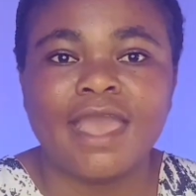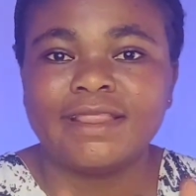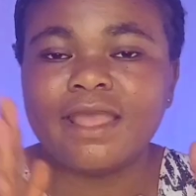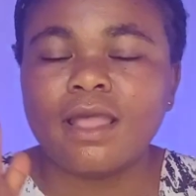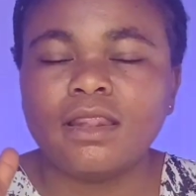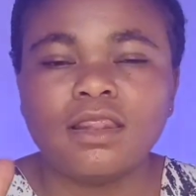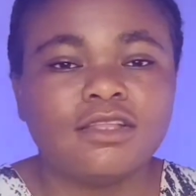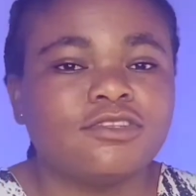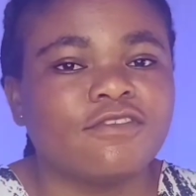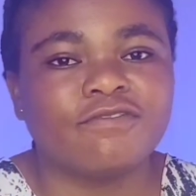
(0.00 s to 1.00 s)
There are a
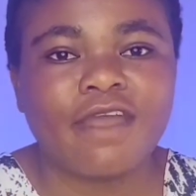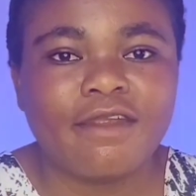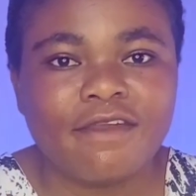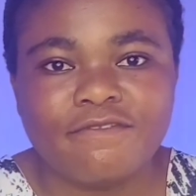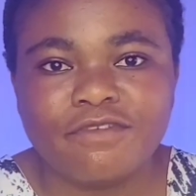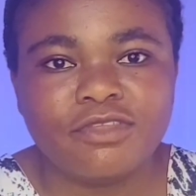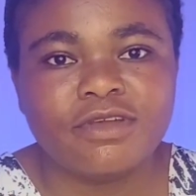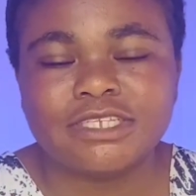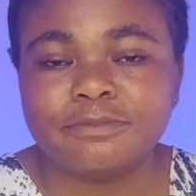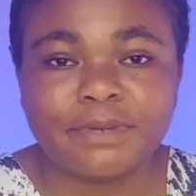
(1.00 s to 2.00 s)
lot of viral
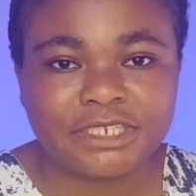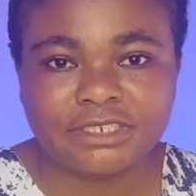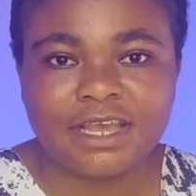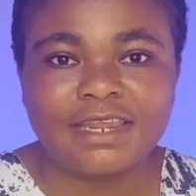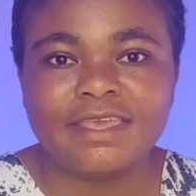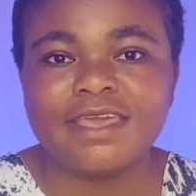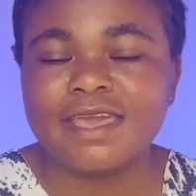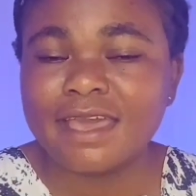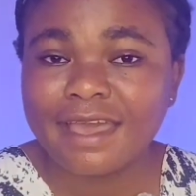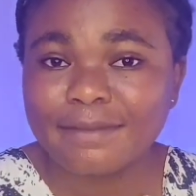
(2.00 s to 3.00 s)
videos, especially
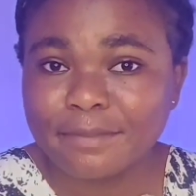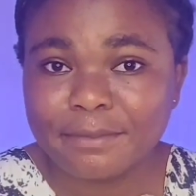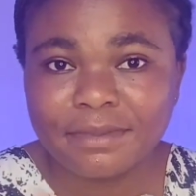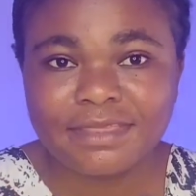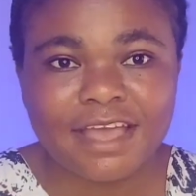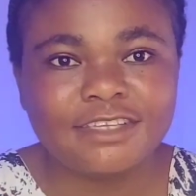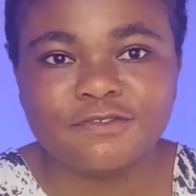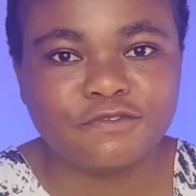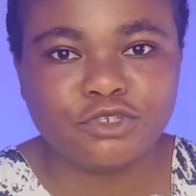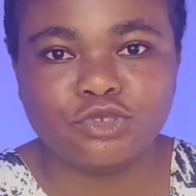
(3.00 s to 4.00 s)
AI baby
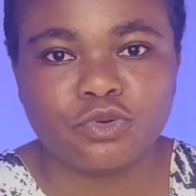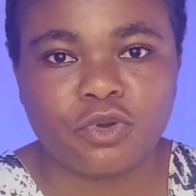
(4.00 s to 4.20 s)
dance video.